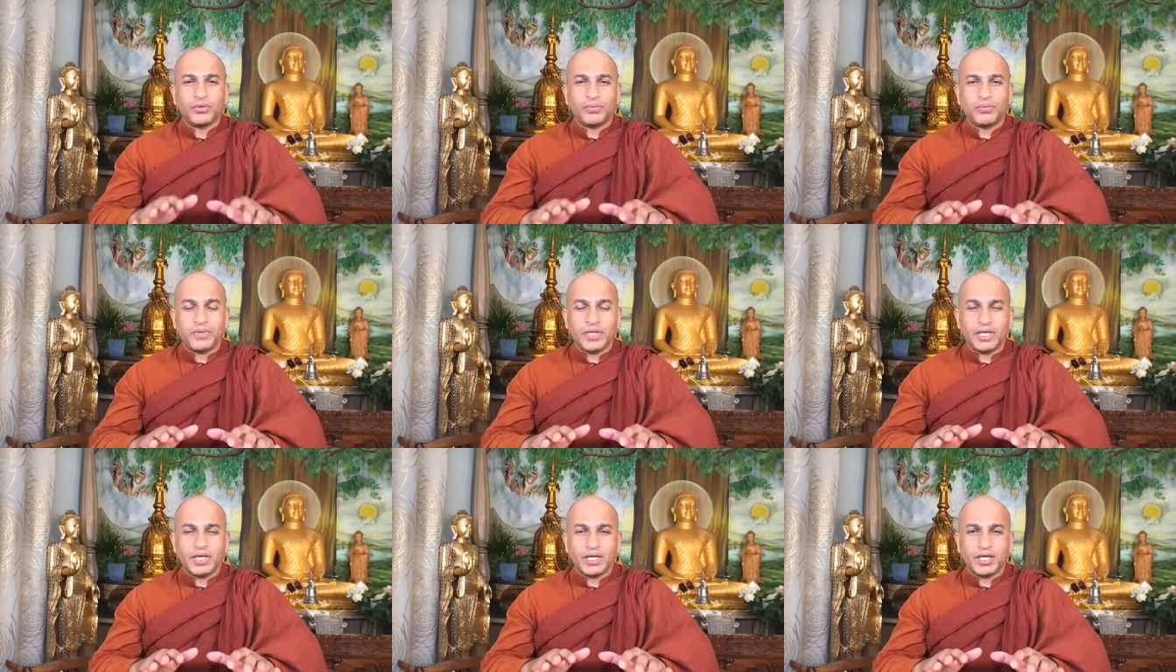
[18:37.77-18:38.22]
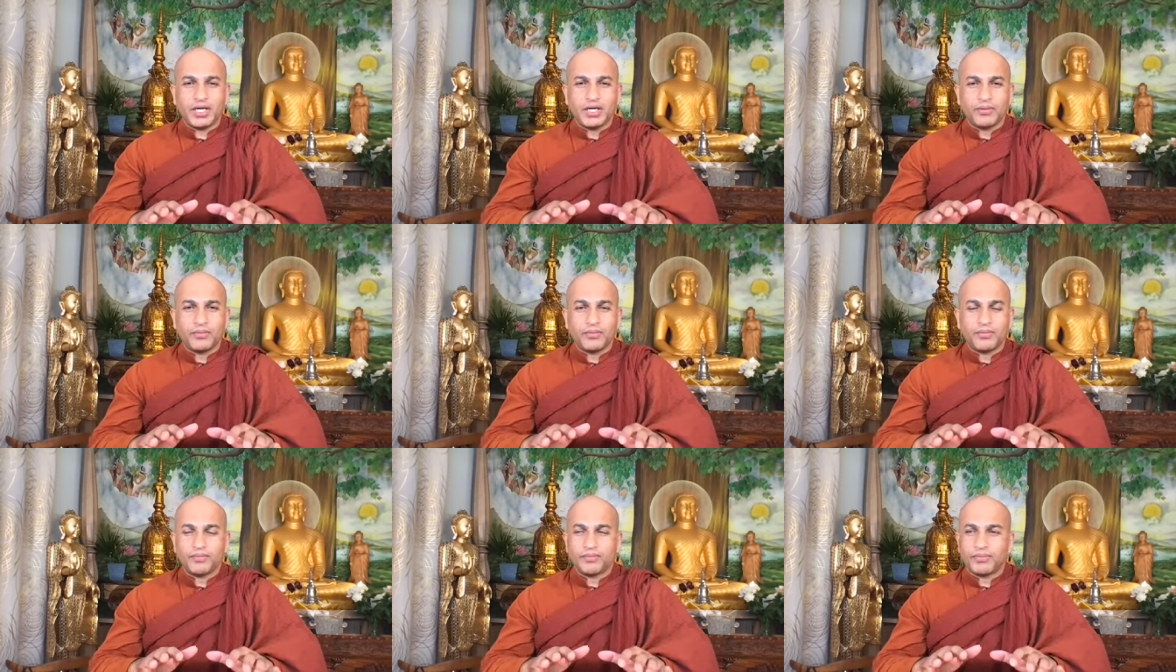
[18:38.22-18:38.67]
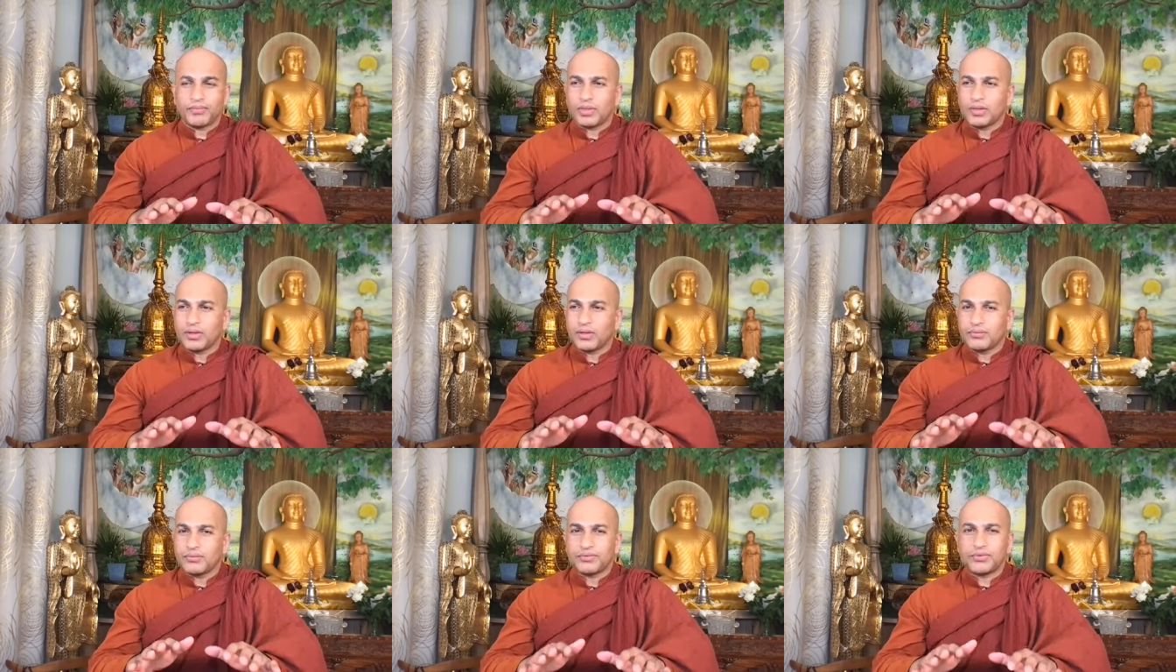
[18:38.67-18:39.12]
to be
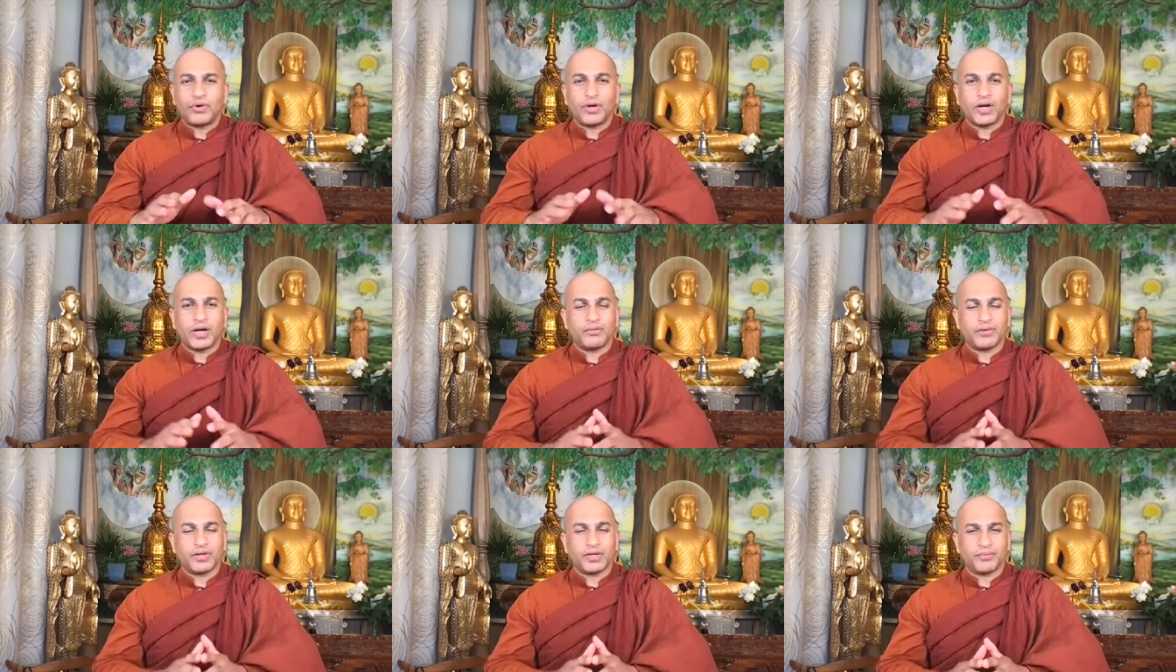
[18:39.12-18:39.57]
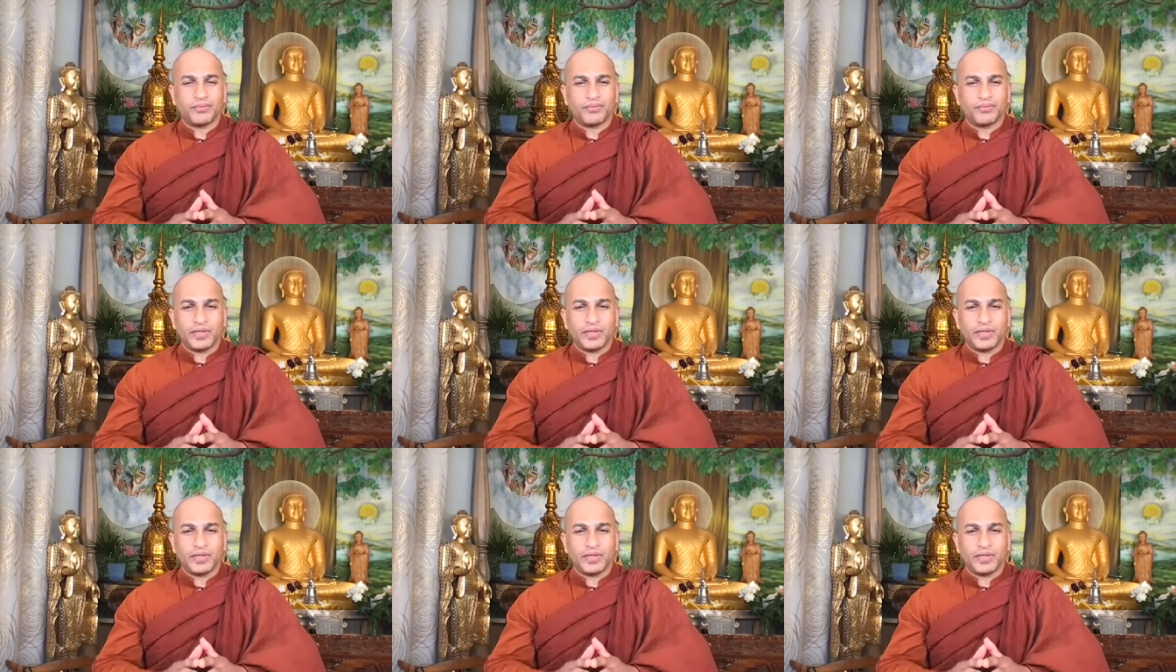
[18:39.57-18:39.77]
forever.